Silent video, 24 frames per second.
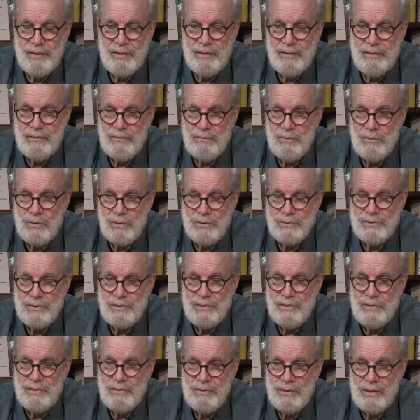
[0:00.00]
Awards
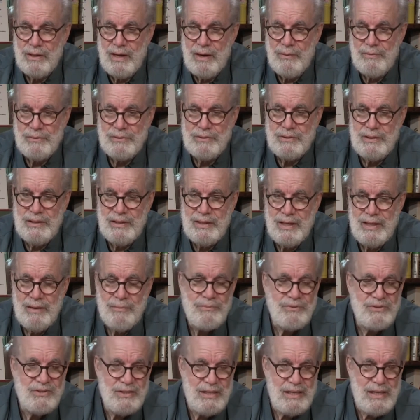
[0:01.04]
too. I was the
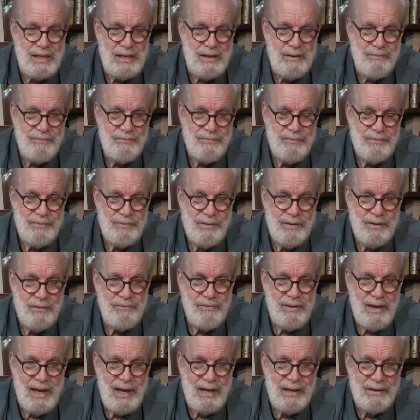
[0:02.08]
MC of
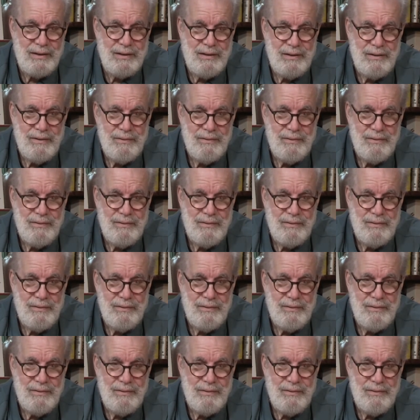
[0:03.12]
that